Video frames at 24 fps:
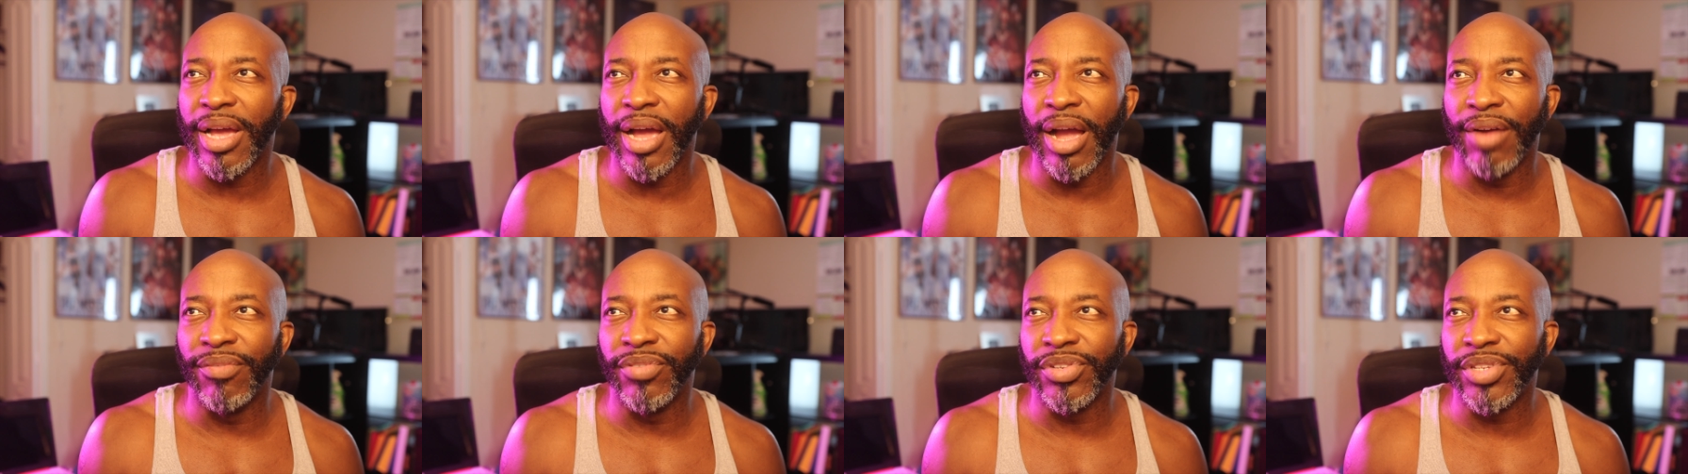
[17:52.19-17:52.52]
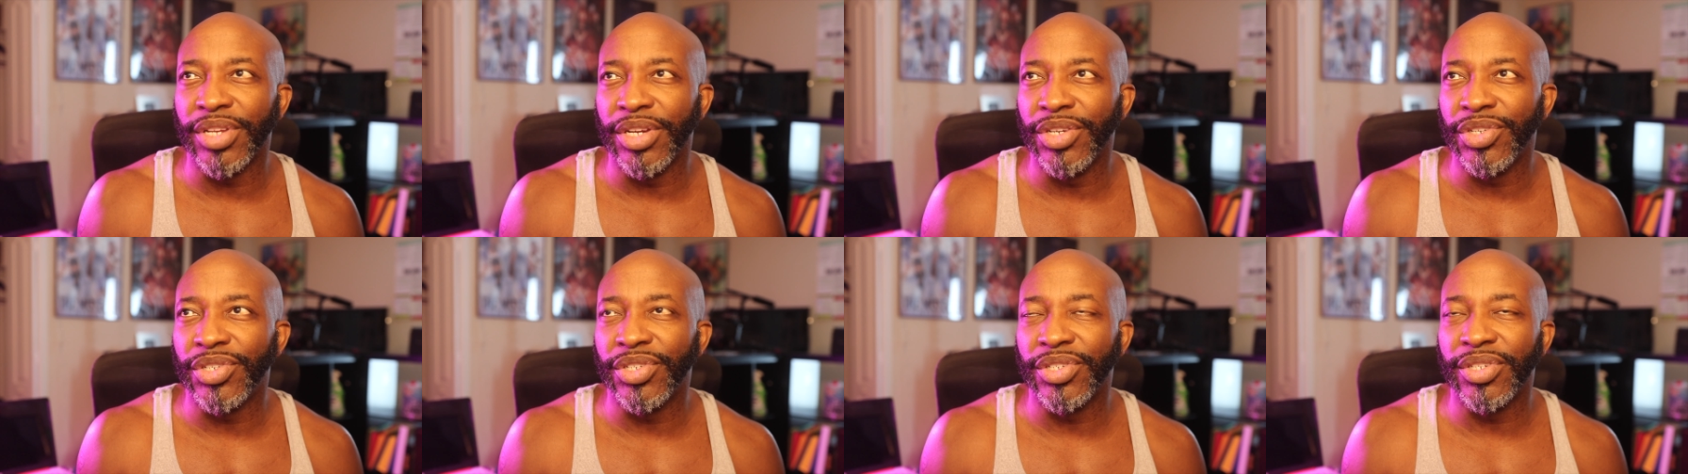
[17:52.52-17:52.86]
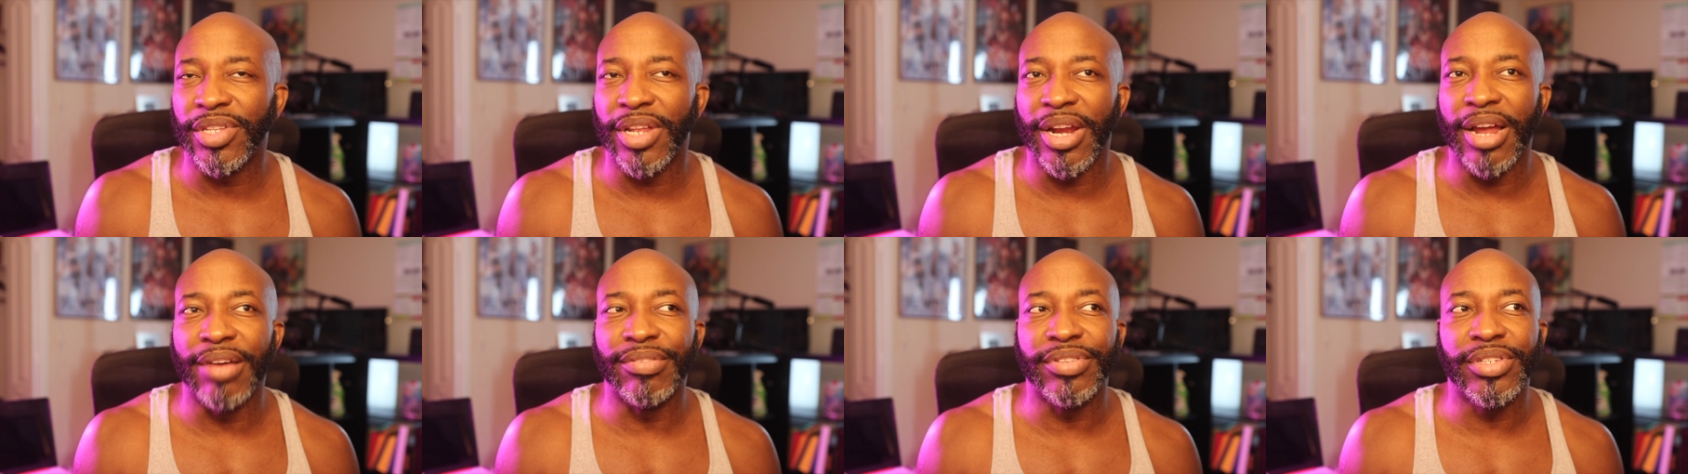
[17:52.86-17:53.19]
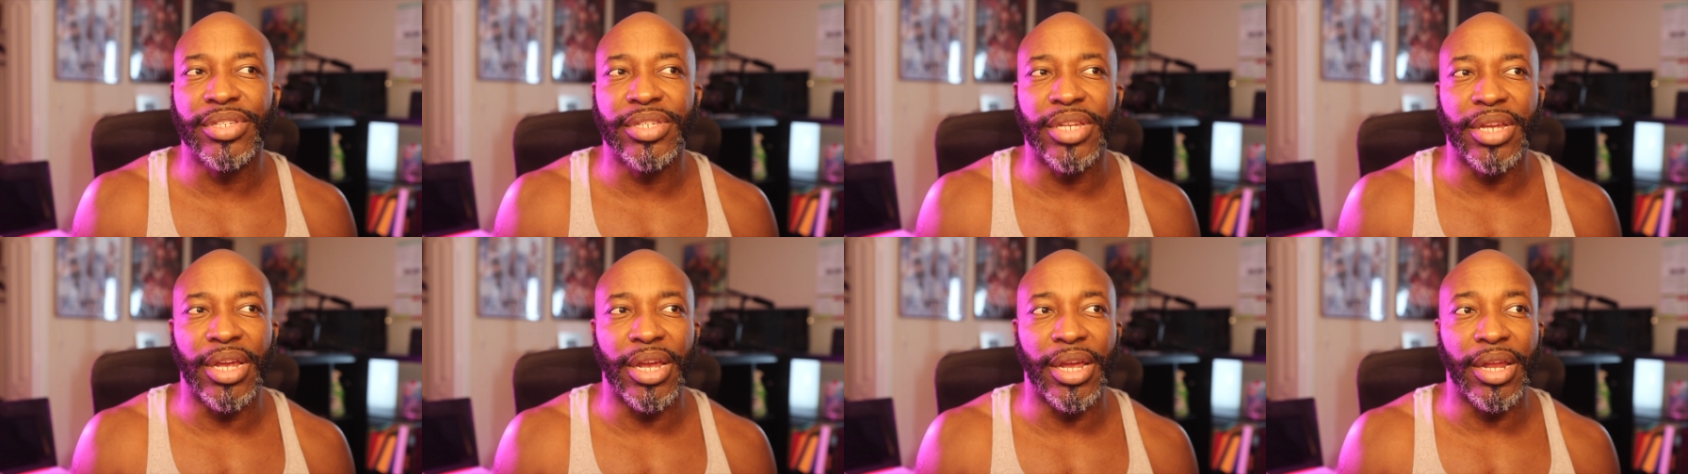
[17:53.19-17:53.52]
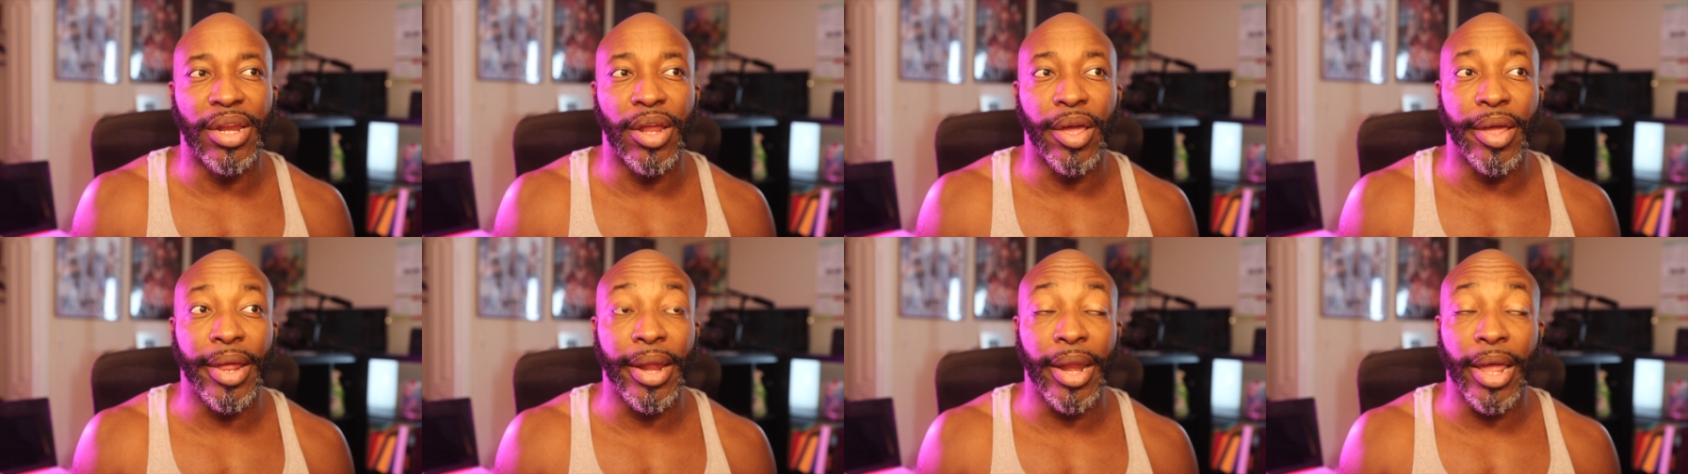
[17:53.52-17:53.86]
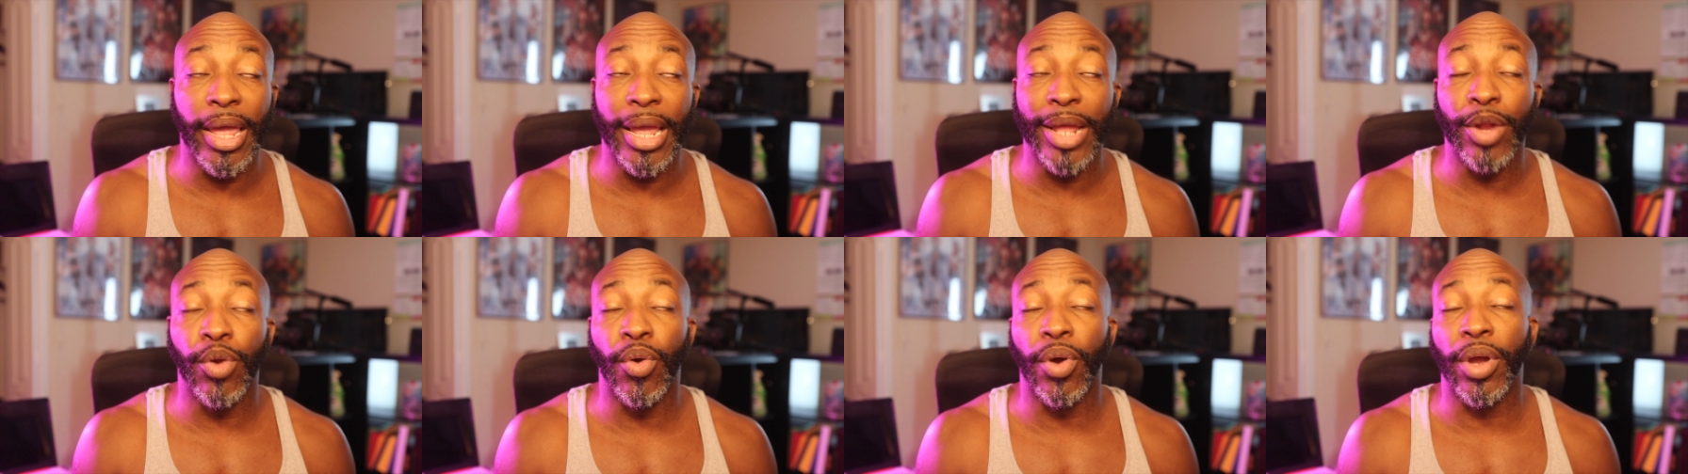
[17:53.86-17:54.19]
conversations that I've seen
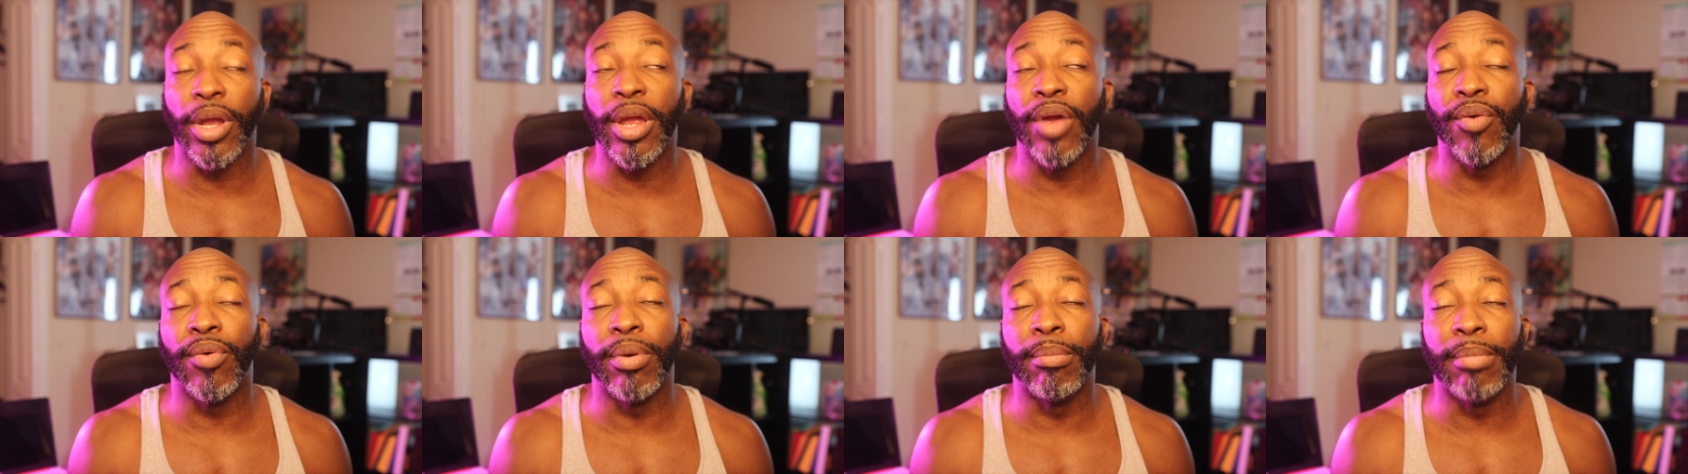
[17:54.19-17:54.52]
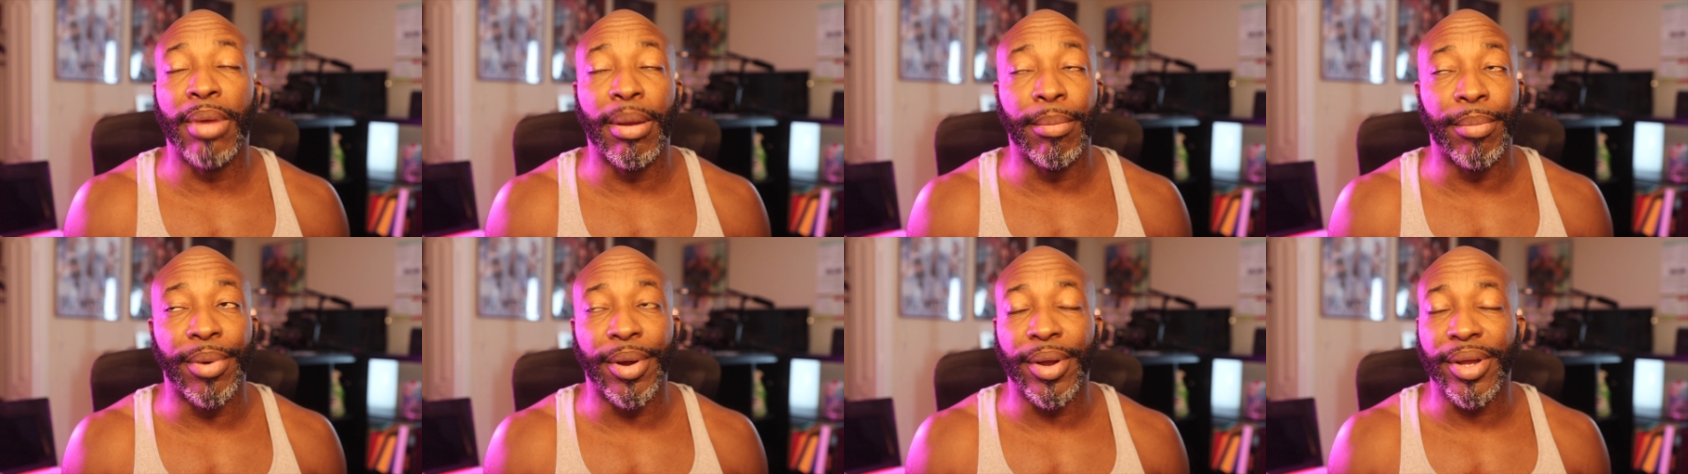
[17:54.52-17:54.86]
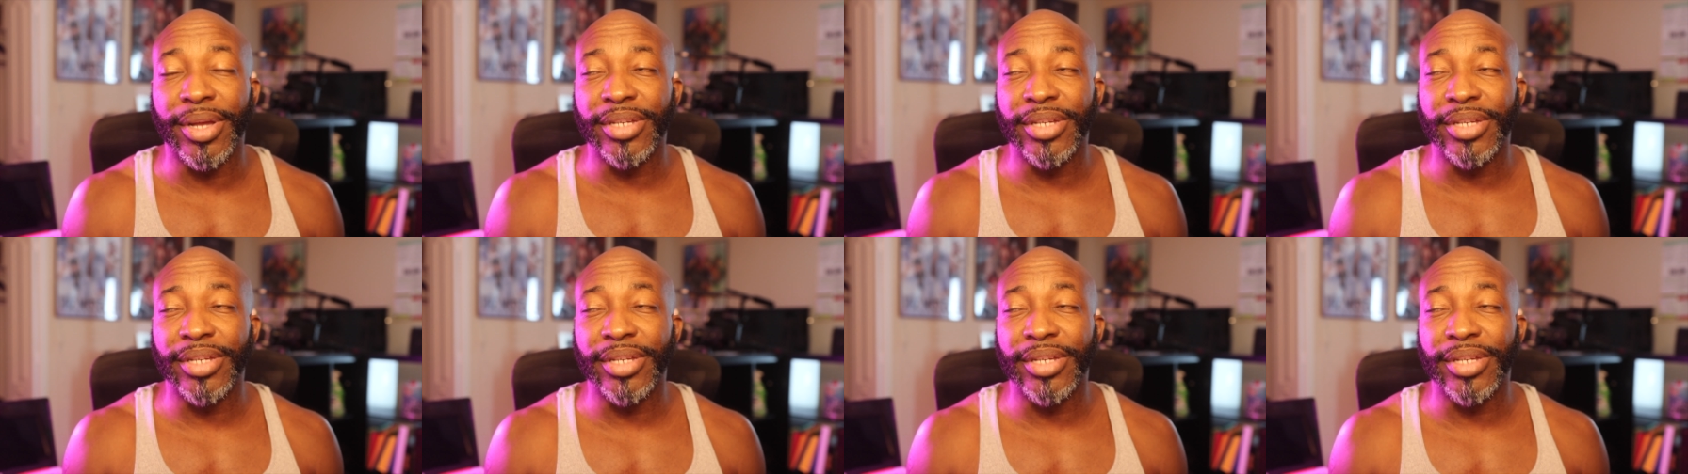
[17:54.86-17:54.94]
and or can remember,